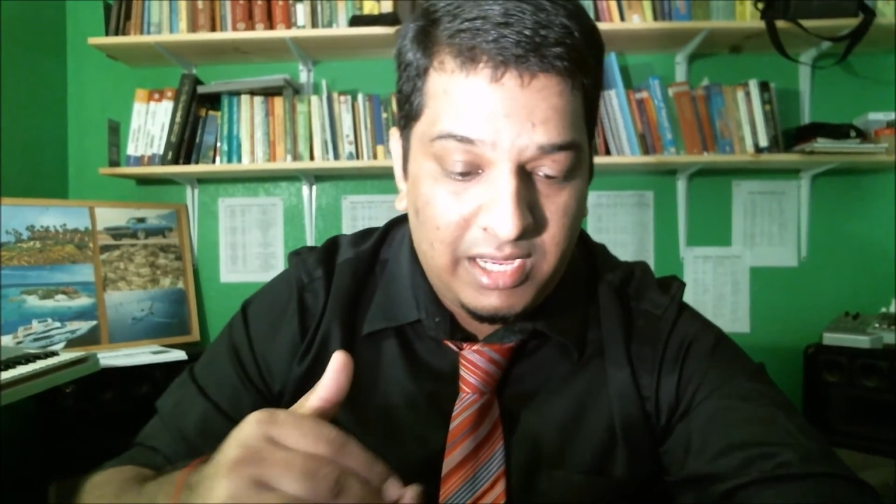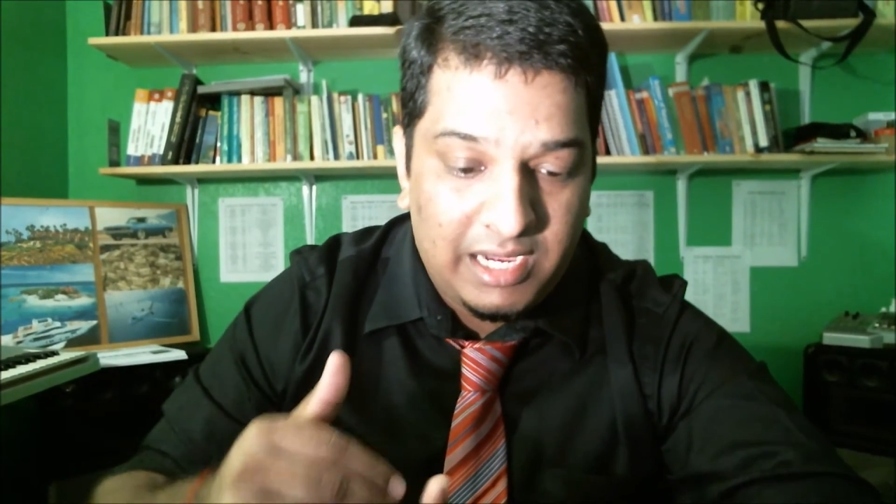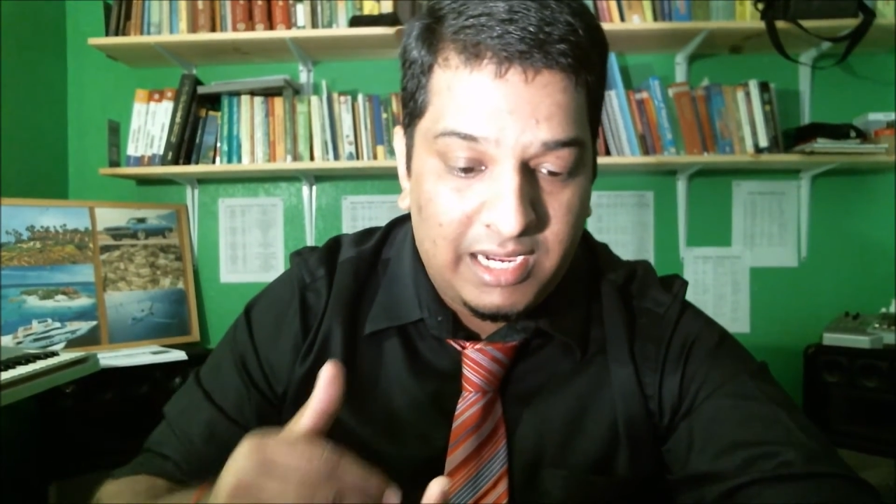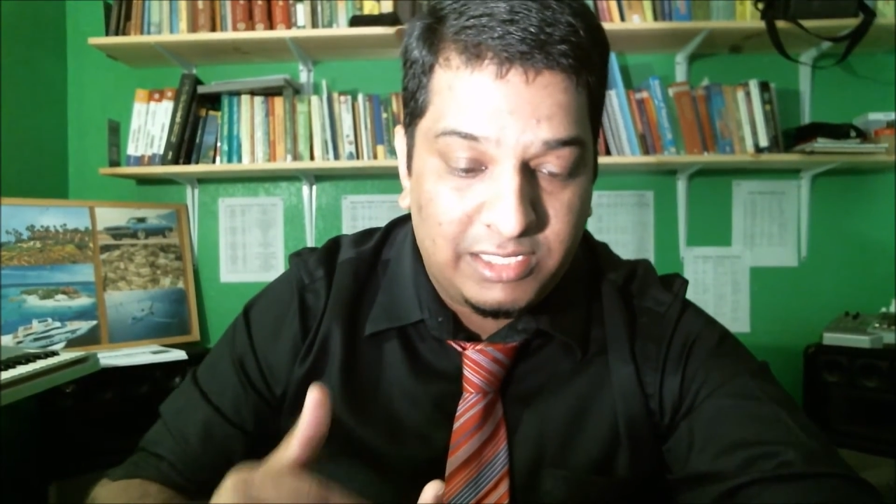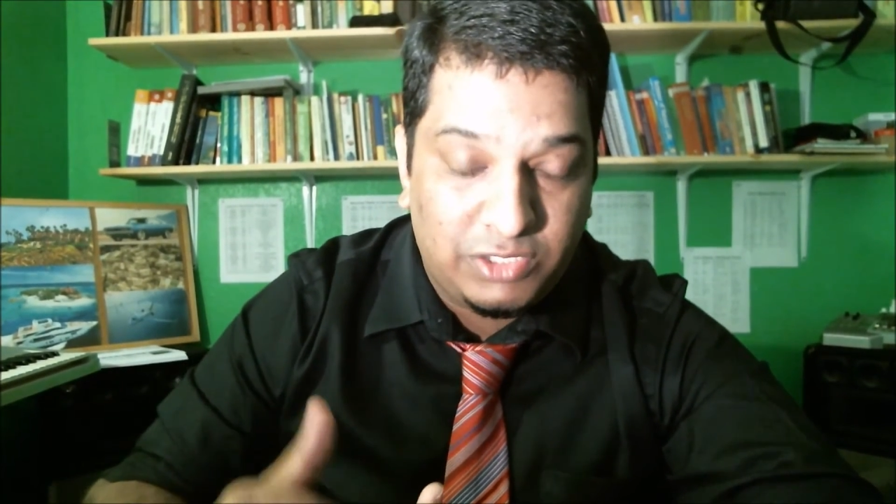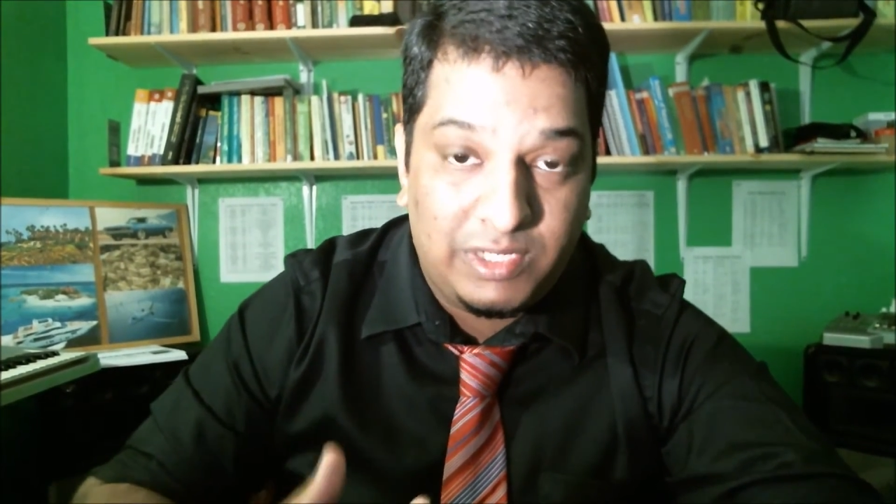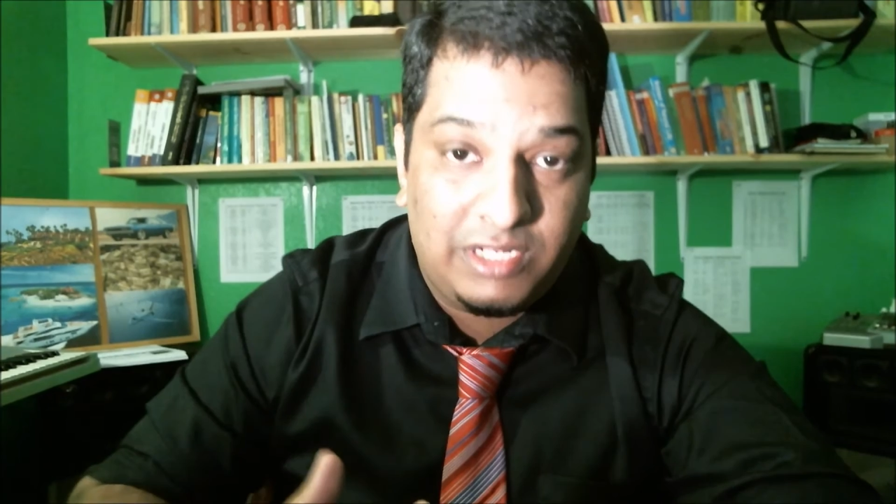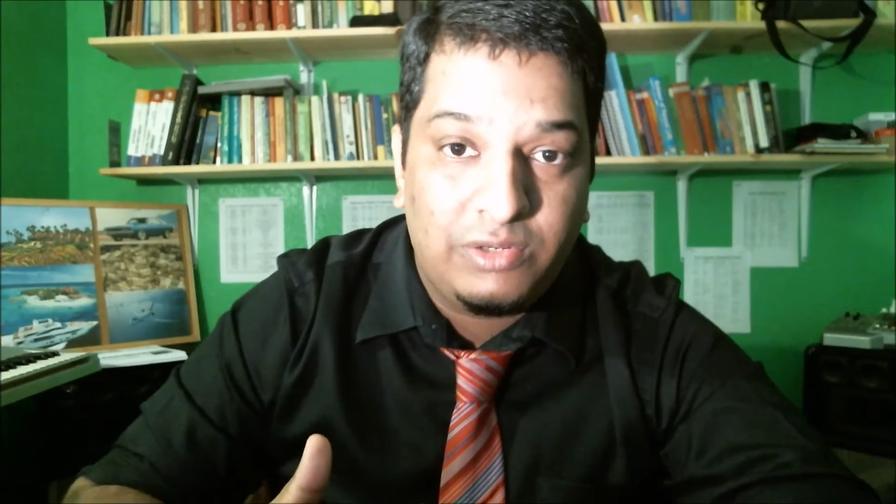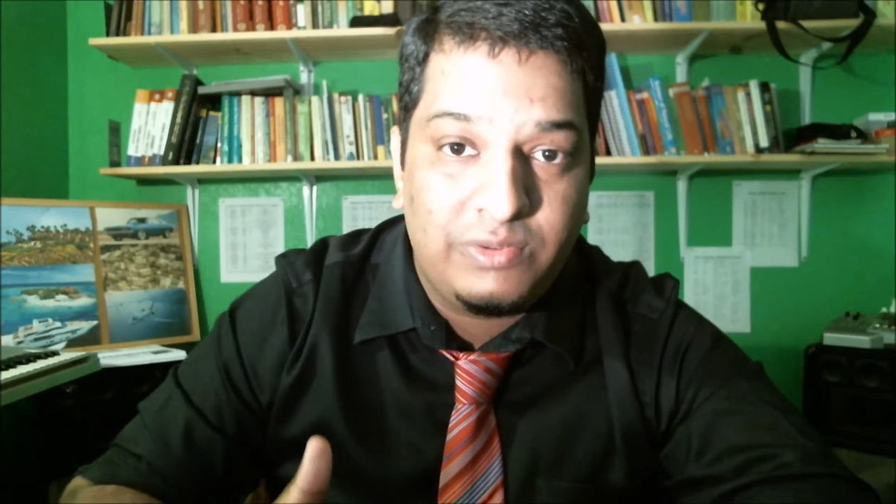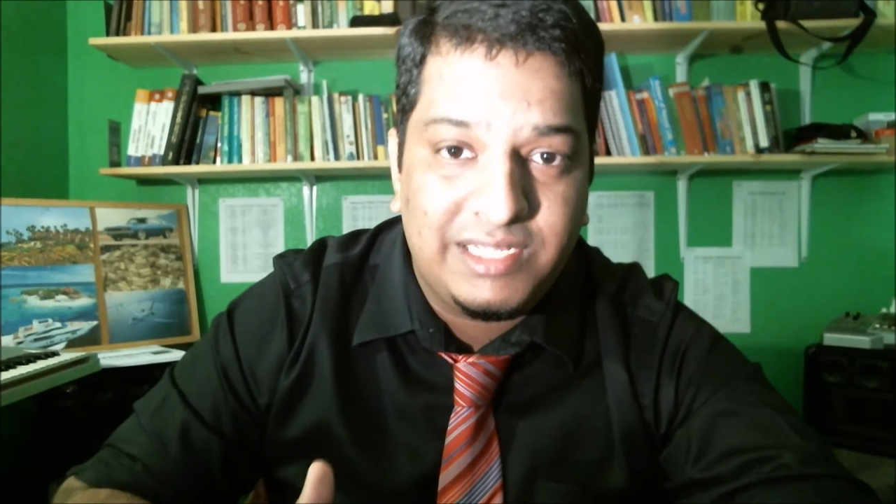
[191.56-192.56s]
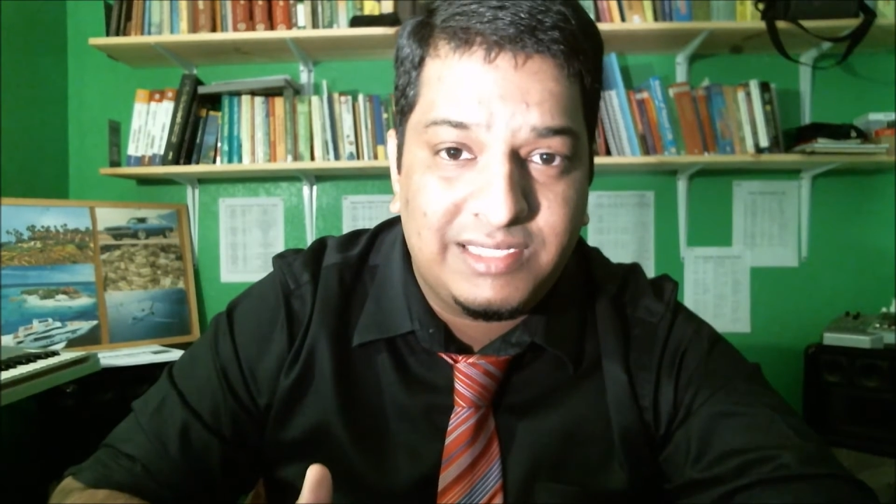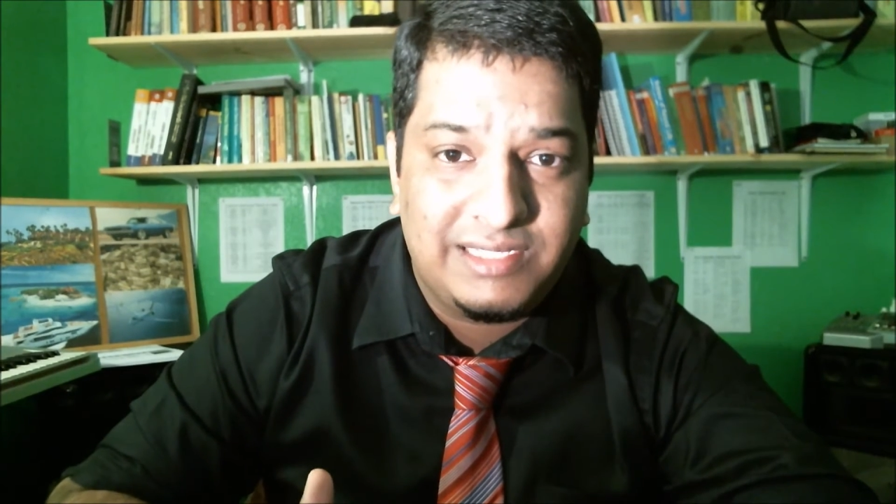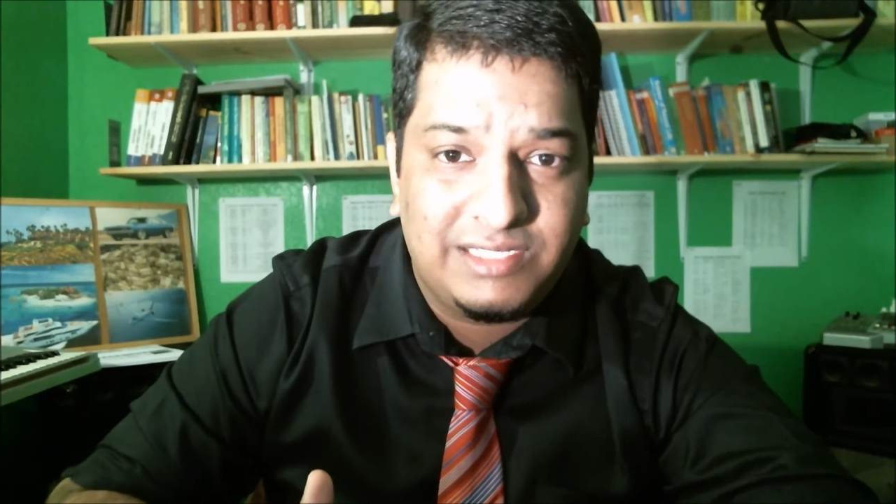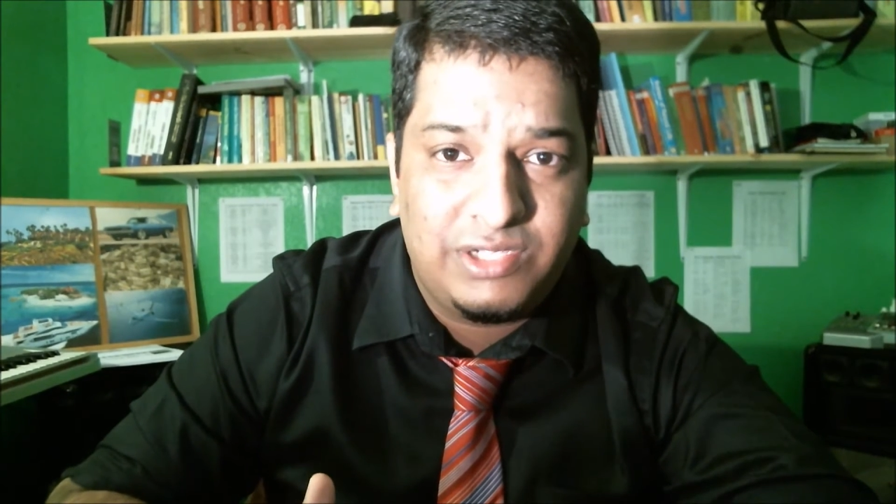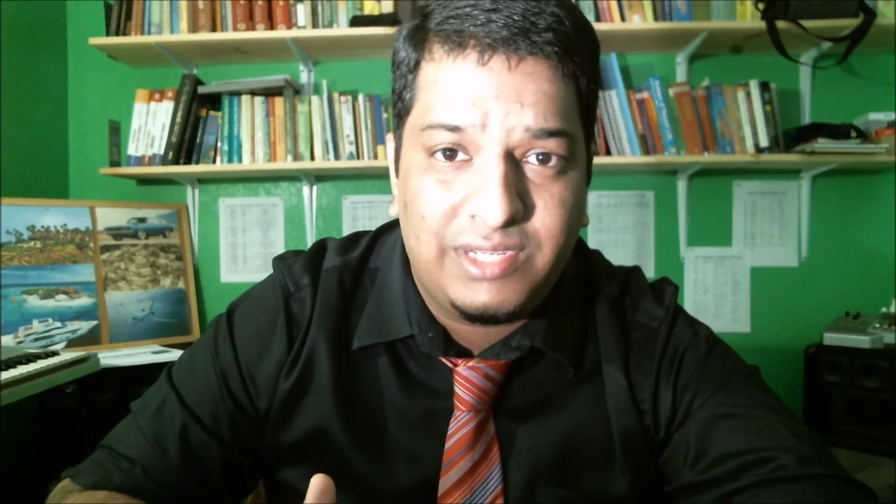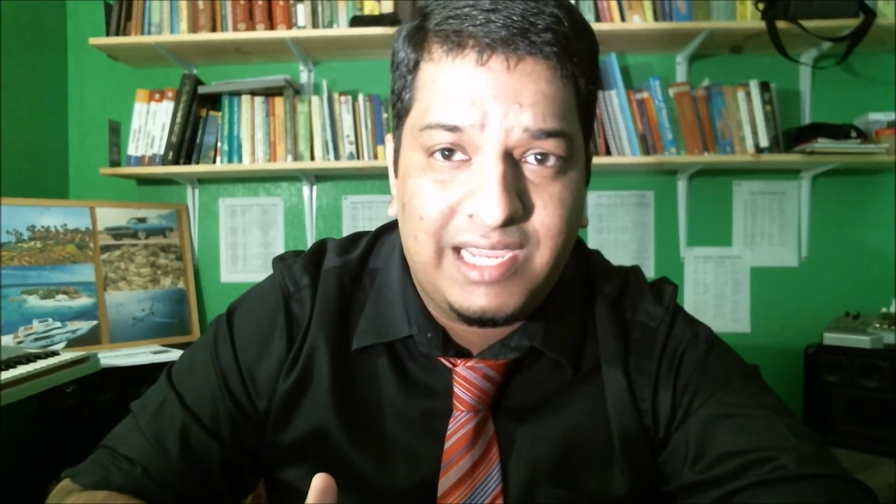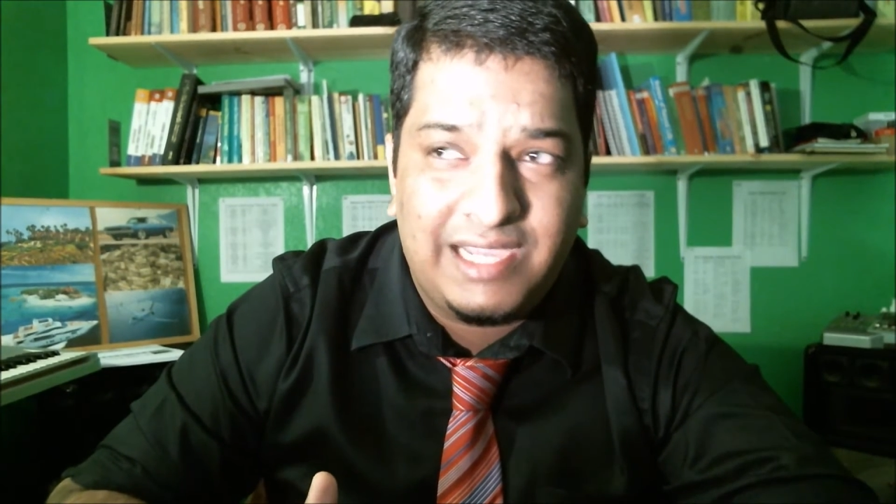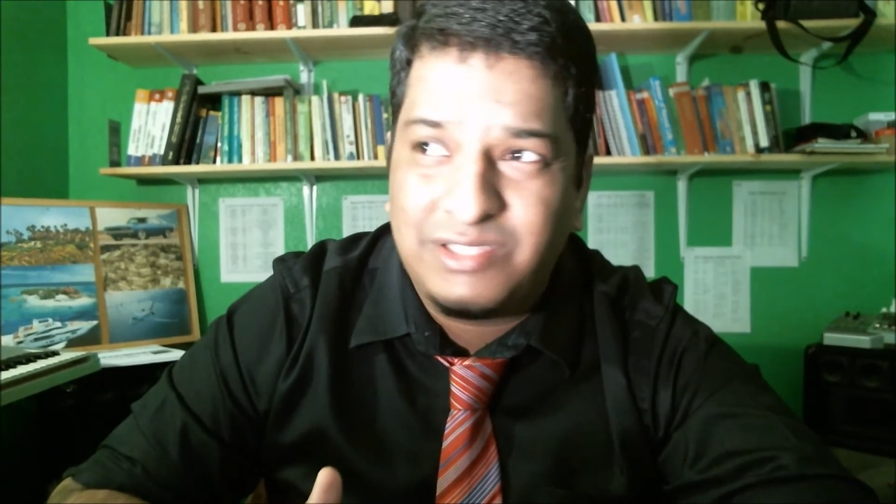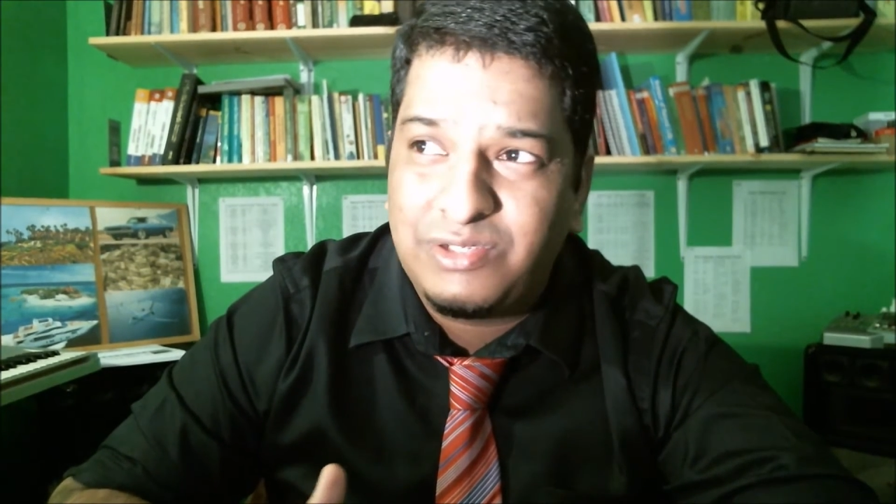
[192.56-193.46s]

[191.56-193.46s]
uh, to include these things into your diet,